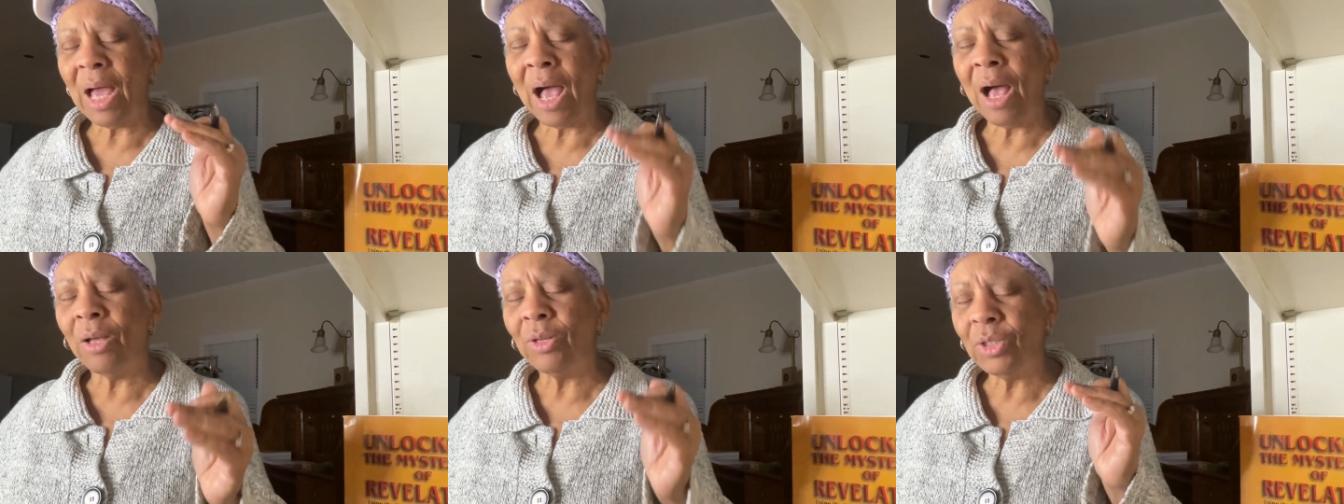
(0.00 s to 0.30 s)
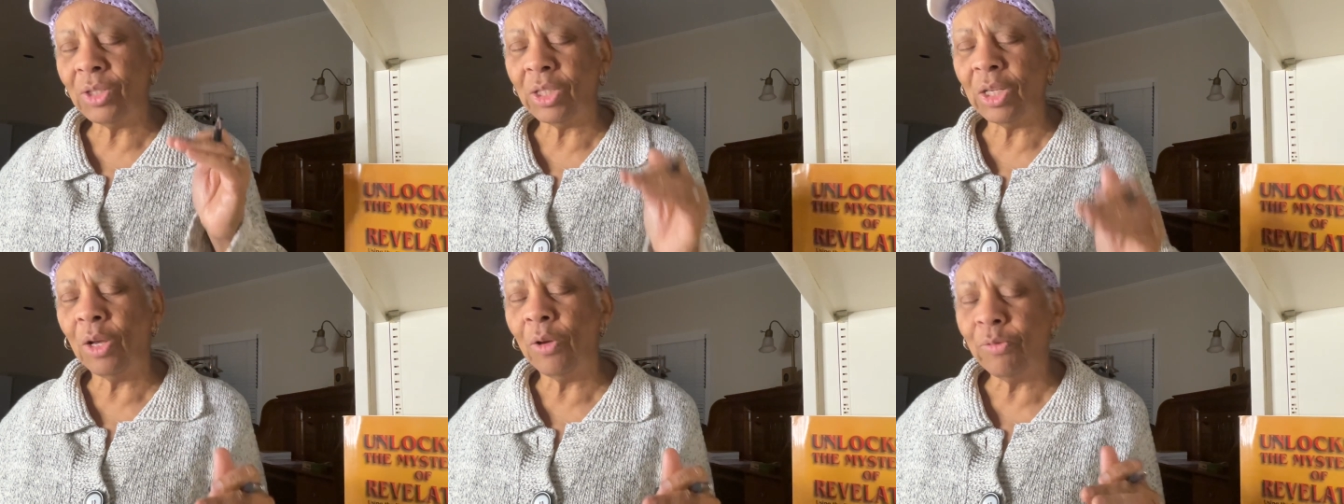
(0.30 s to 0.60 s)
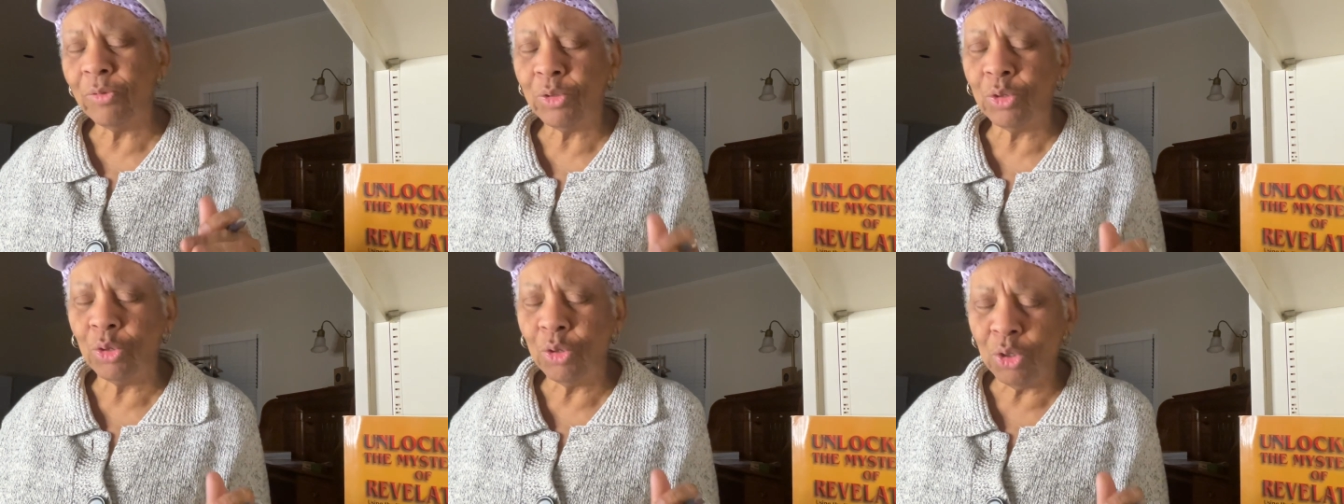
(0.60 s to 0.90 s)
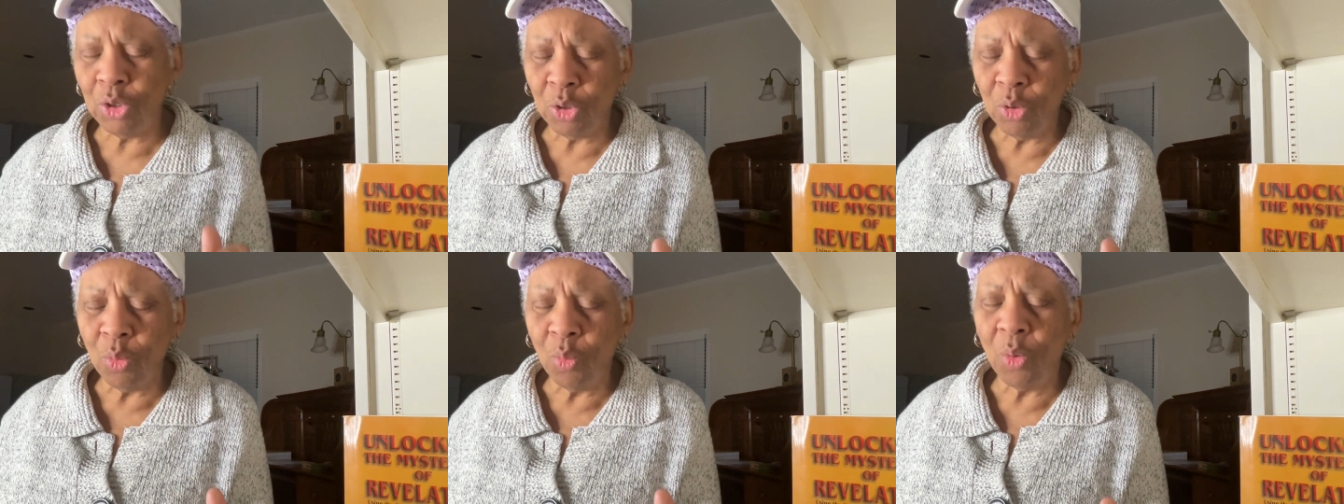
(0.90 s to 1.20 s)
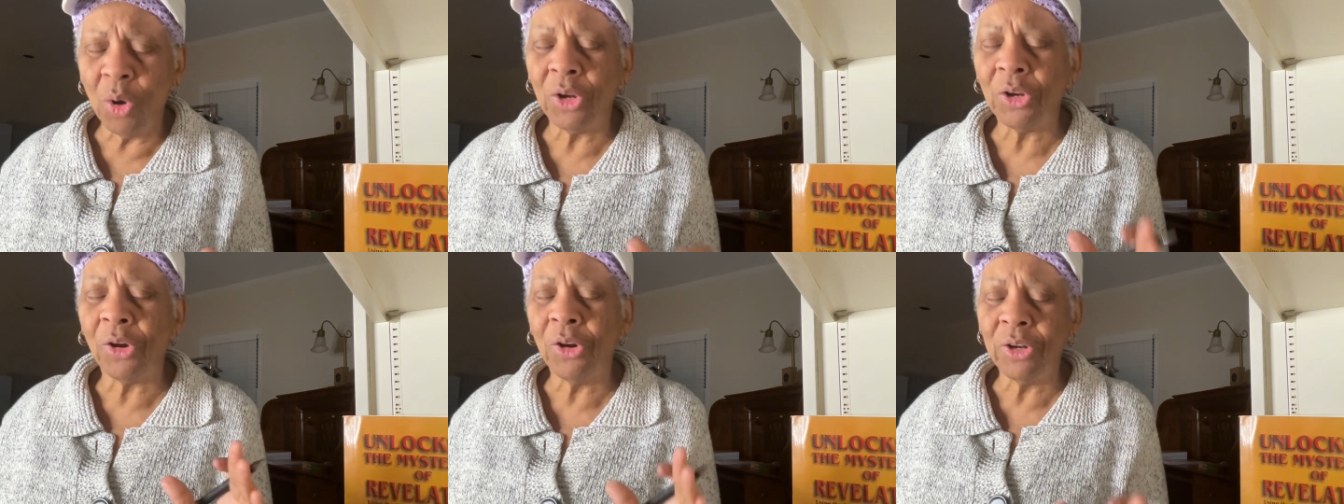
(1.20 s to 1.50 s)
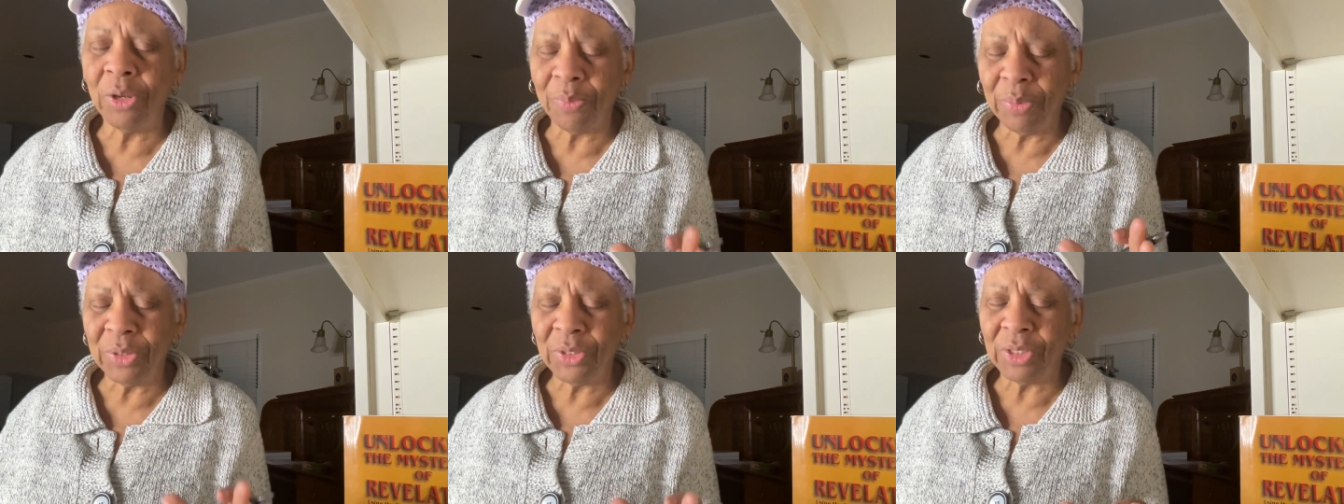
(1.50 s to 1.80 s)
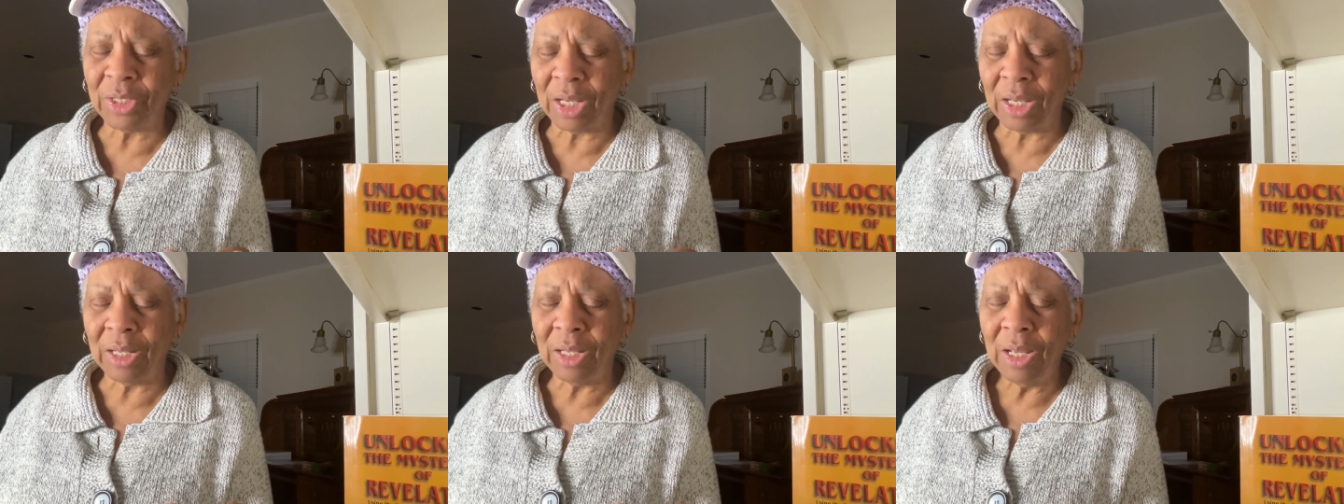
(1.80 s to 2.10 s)
ourselves to you
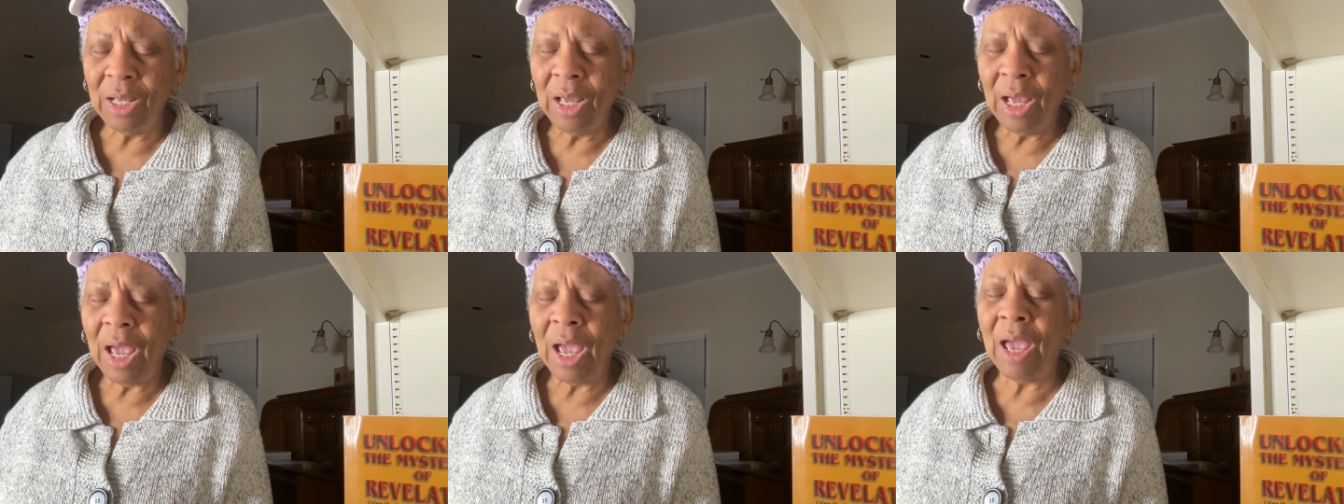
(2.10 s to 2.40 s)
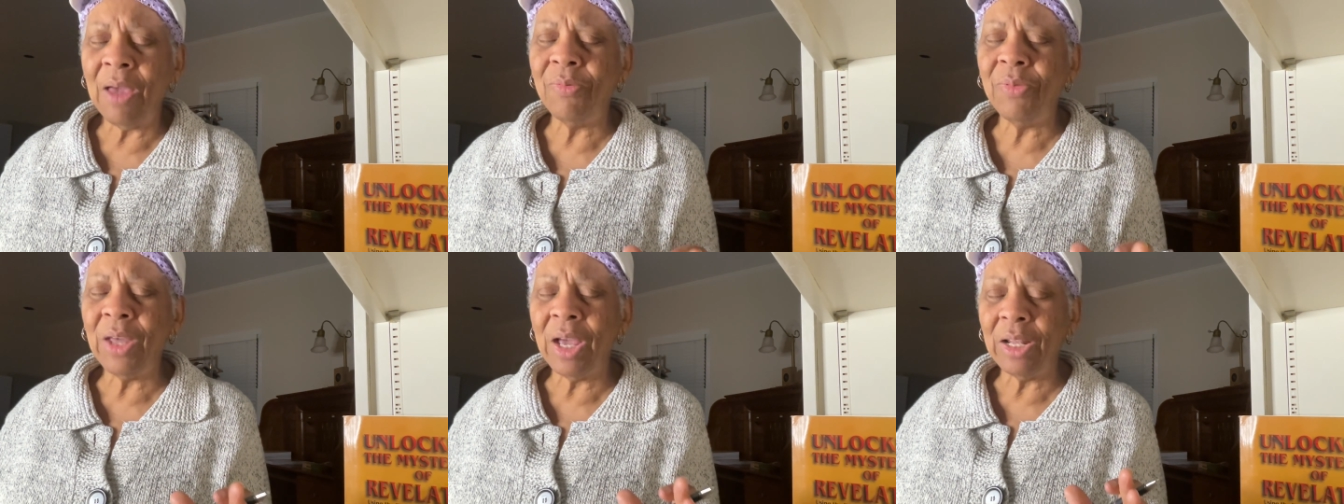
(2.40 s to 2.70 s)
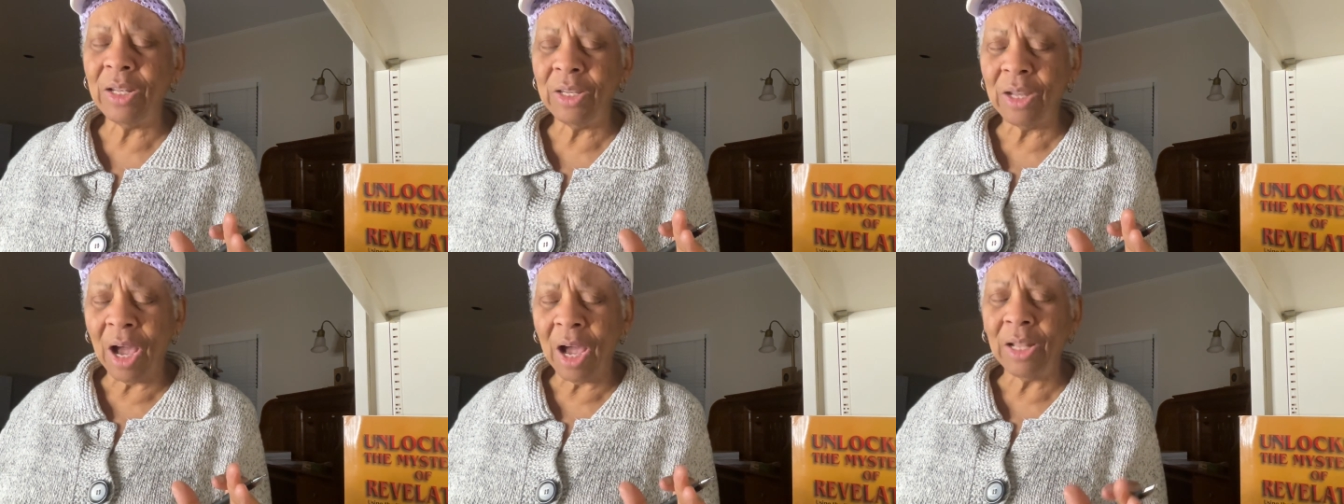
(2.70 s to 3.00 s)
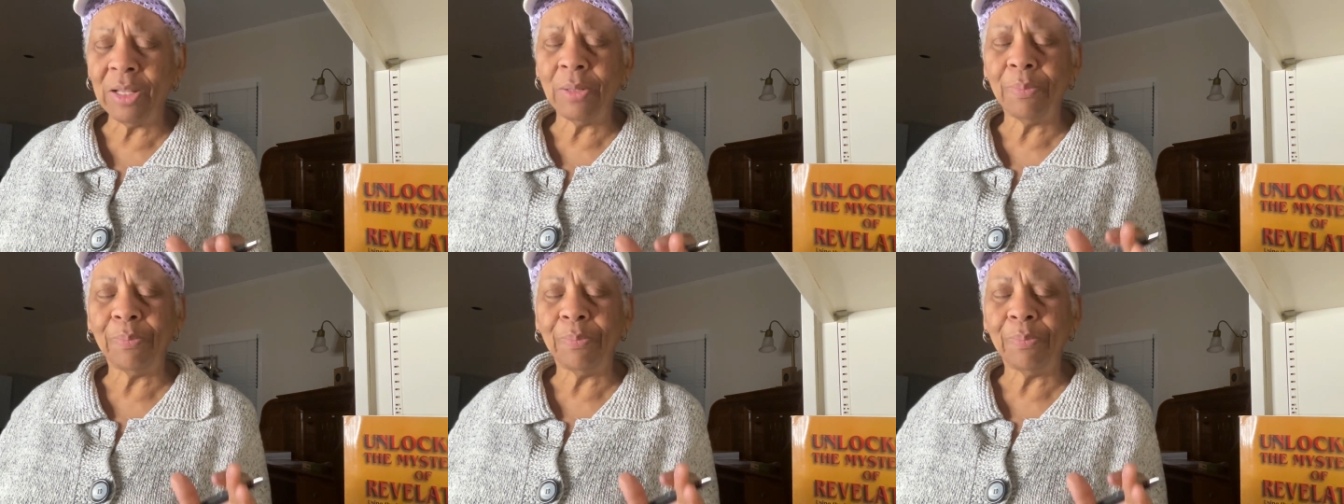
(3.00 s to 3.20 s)
100% and that not